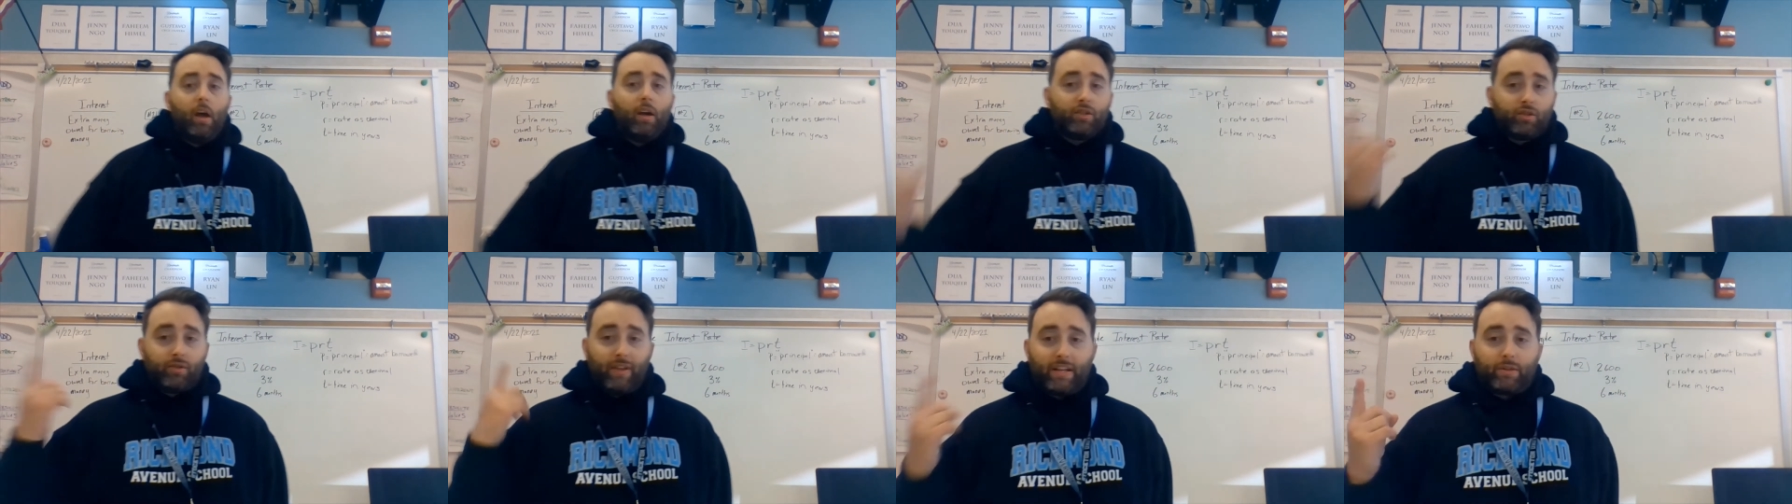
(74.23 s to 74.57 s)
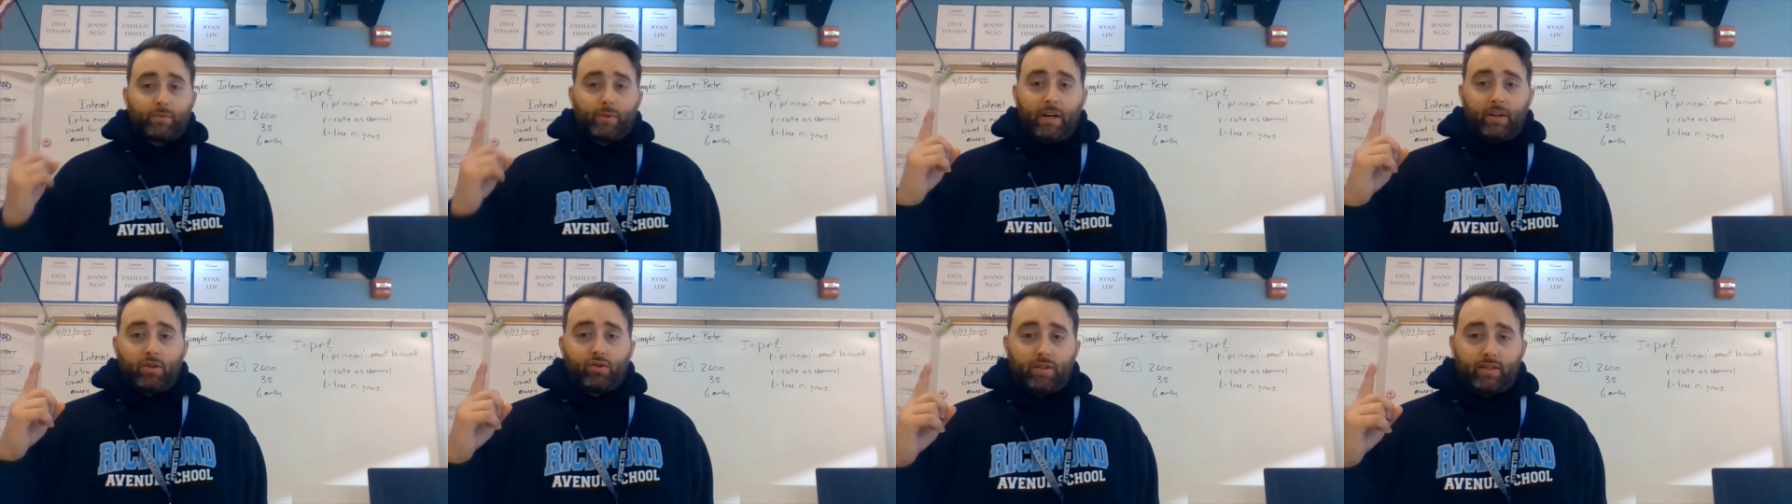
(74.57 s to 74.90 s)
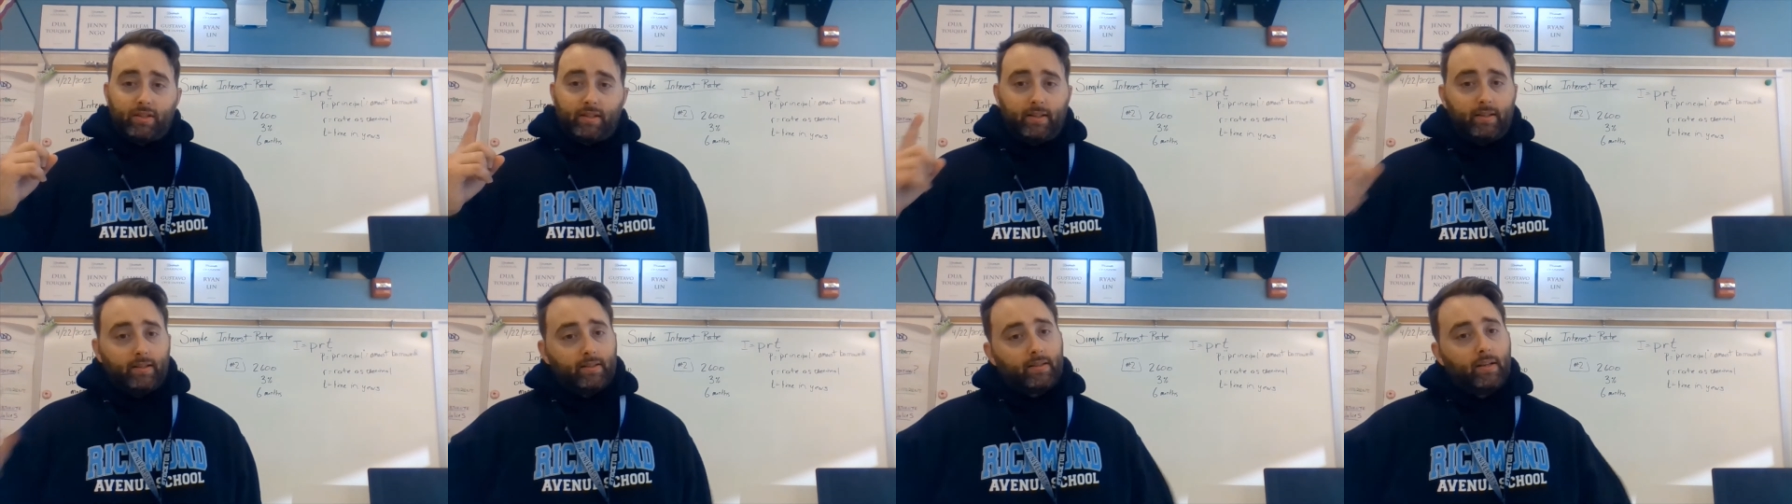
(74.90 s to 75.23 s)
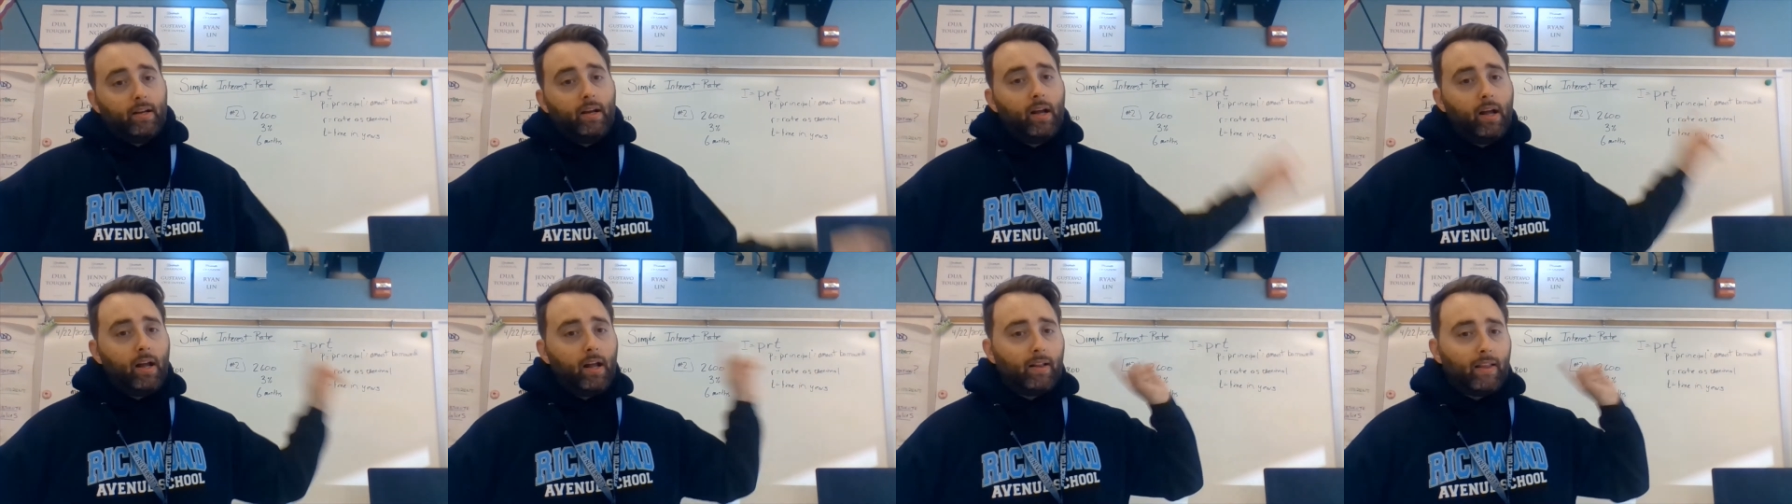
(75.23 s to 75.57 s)
So that's what interest
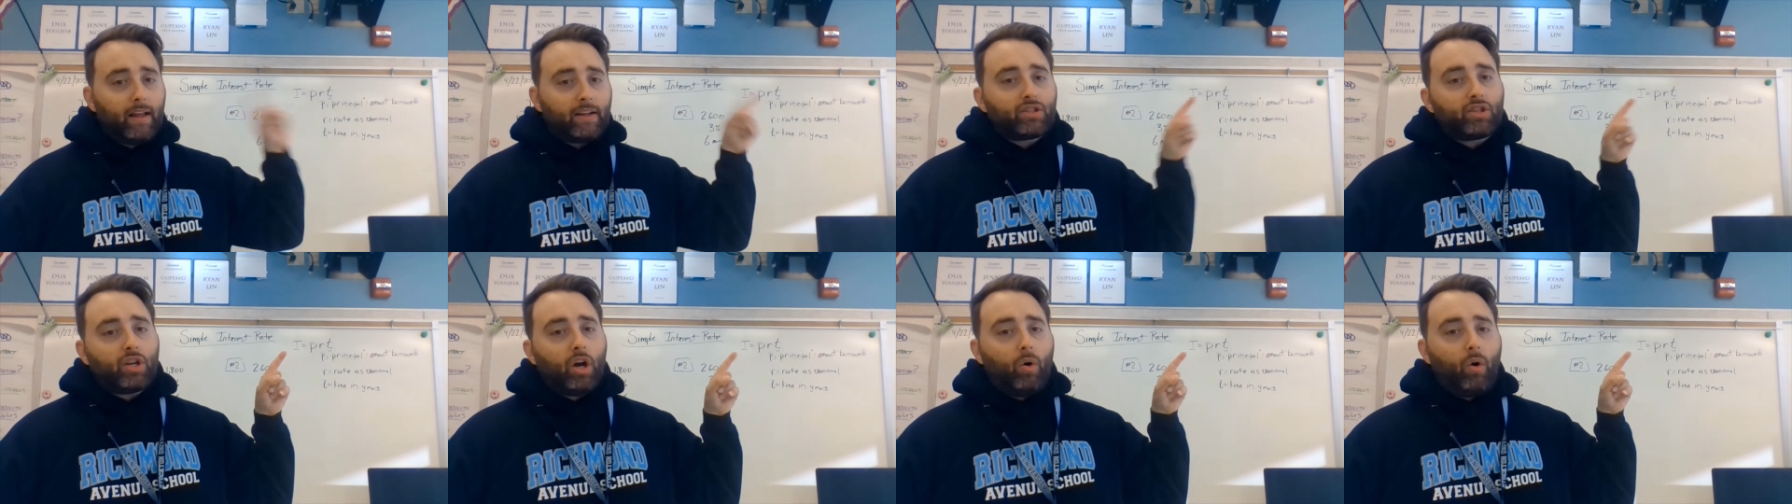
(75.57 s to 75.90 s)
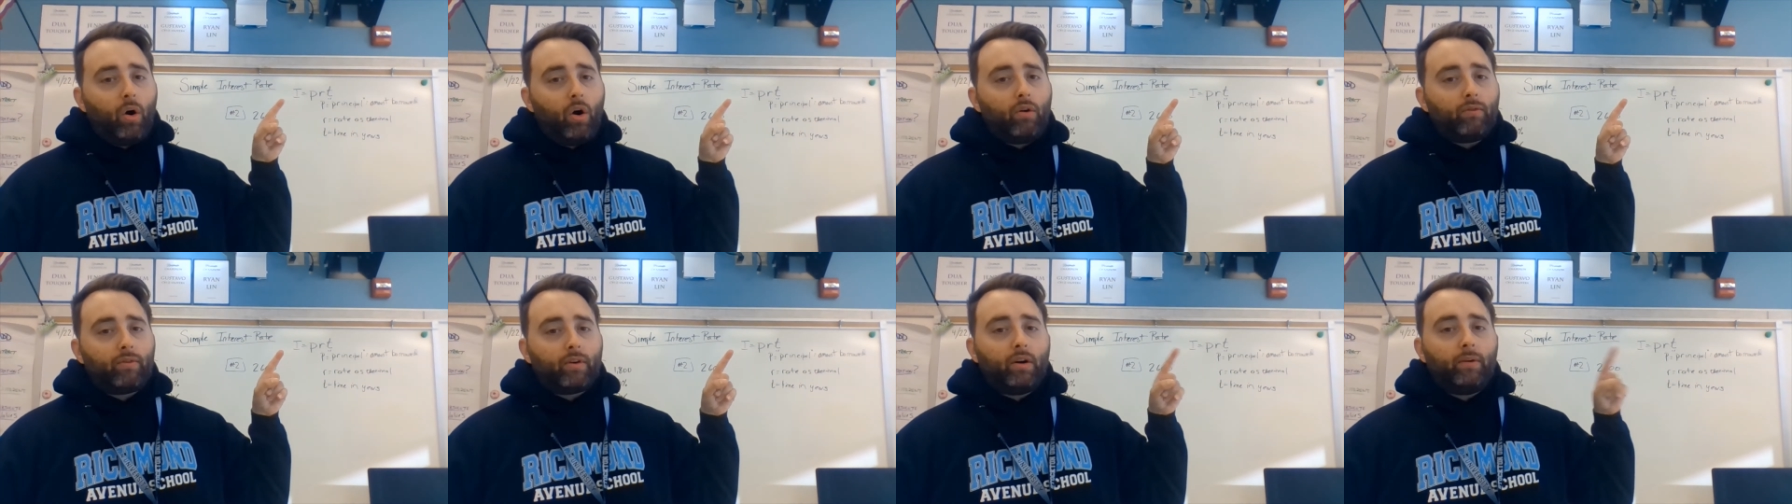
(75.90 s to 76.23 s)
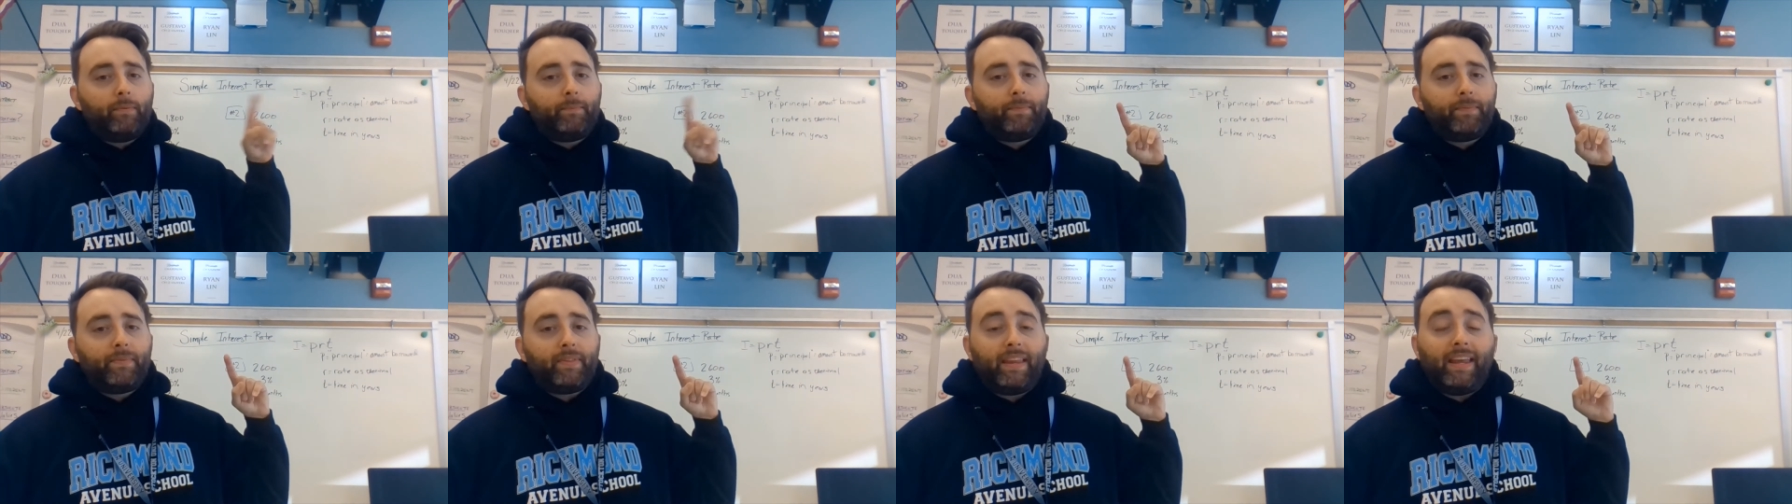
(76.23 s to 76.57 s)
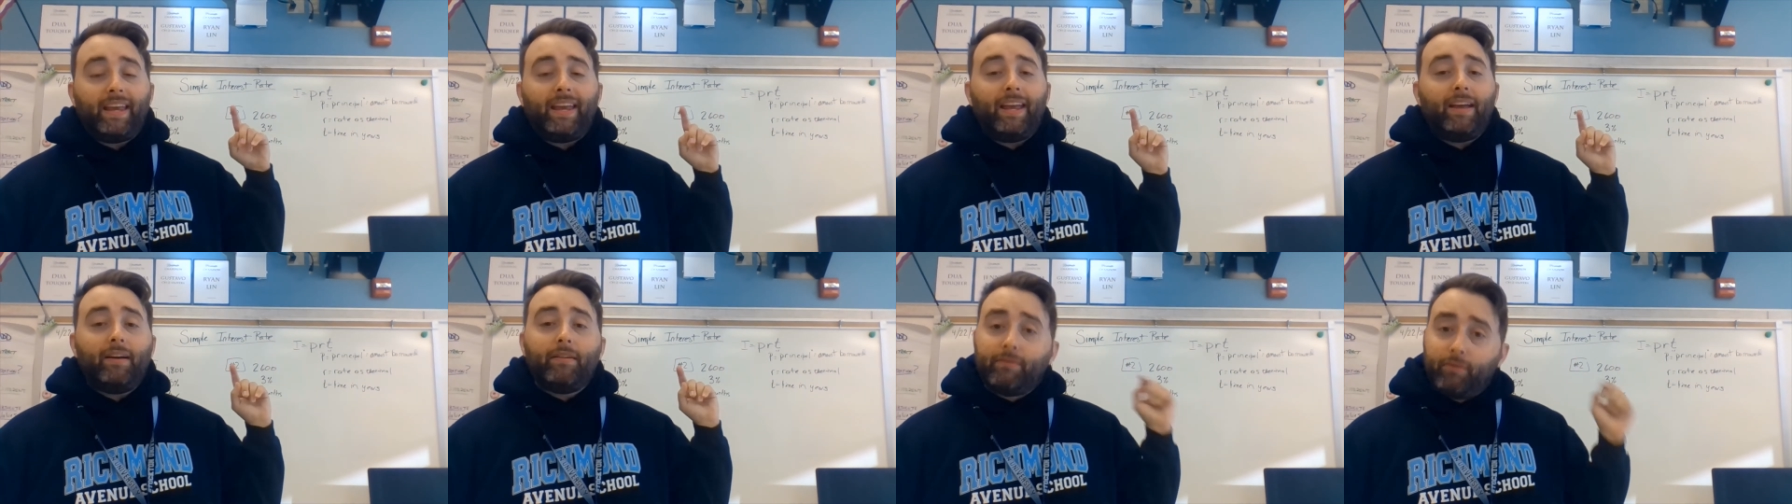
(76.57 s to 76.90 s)
is. Let's go over
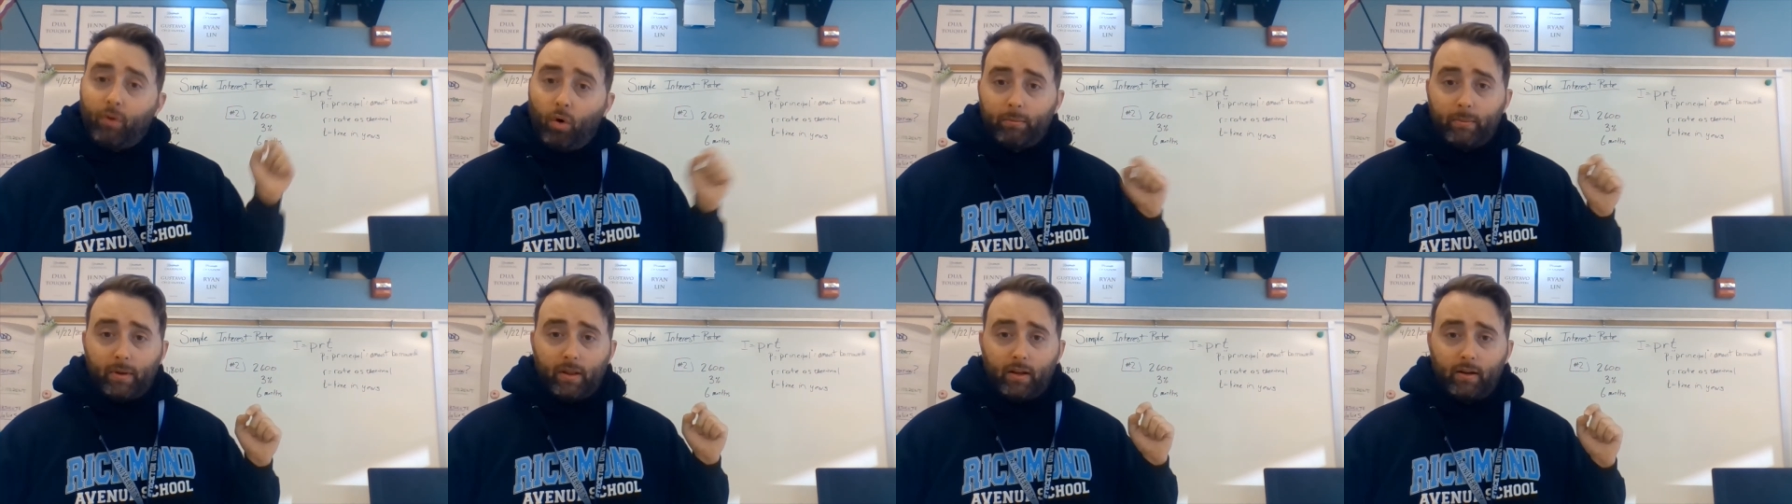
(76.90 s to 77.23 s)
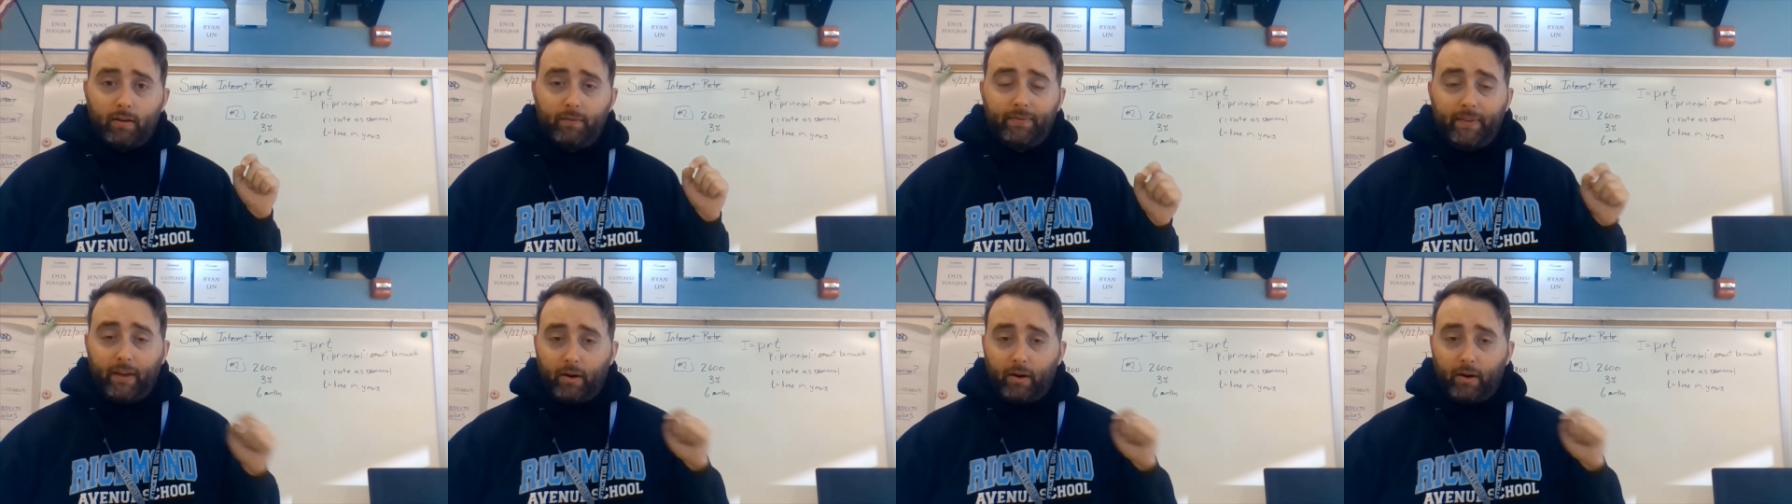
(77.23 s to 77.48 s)
the formula.